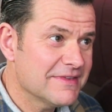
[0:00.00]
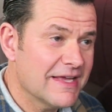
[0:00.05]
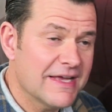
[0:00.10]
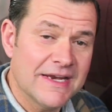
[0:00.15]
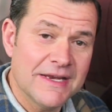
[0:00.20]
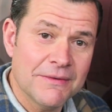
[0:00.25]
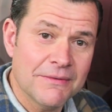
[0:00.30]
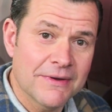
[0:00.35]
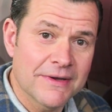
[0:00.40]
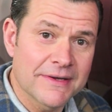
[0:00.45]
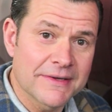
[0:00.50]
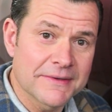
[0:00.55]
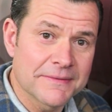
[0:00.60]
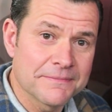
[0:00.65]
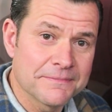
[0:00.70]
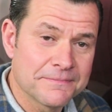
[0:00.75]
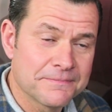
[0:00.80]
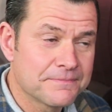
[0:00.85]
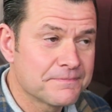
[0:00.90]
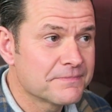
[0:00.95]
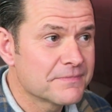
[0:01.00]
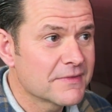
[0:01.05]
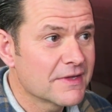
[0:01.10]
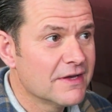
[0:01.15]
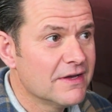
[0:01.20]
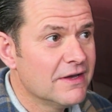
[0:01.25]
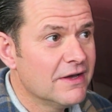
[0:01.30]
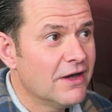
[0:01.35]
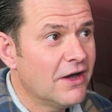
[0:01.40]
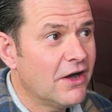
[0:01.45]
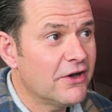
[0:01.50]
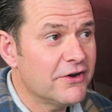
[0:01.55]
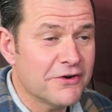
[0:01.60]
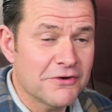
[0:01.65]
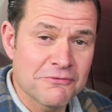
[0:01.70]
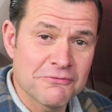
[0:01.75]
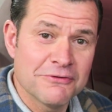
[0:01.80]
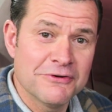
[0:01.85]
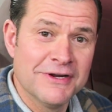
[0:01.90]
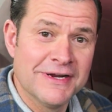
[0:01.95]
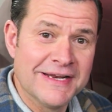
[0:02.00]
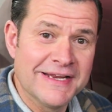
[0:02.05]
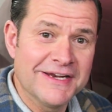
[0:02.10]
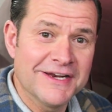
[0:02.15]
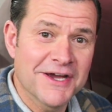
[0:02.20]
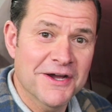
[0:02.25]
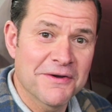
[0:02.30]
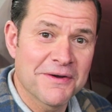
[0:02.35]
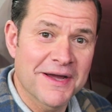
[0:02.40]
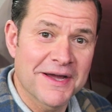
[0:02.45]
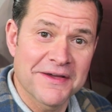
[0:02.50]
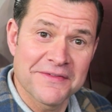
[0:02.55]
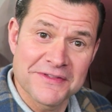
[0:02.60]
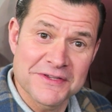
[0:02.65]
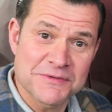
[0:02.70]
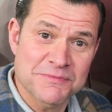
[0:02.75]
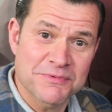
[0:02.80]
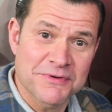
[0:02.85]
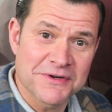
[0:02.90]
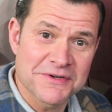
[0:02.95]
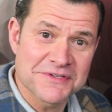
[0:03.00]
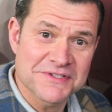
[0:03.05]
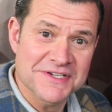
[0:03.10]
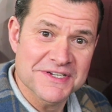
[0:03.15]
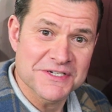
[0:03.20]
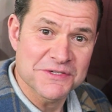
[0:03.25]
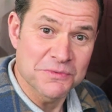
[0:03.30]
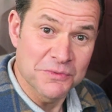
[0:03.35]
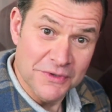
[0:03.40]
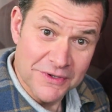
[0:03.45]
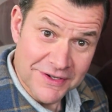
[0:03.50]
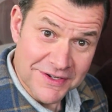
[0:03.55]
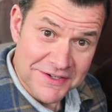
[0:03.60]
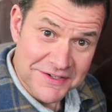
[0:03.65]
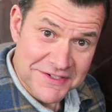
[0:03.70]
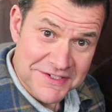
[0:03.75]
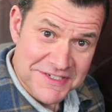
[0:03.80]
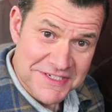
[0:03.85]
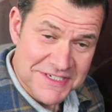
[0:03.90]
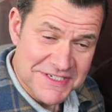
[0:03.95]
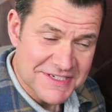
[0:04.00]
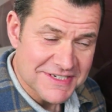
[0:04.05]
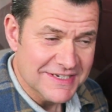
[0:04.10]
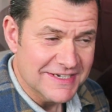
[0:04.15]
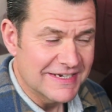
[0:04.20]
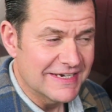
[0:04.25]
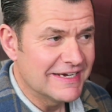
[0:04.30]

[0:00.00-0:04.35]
Anyway, I don't really know how this process works.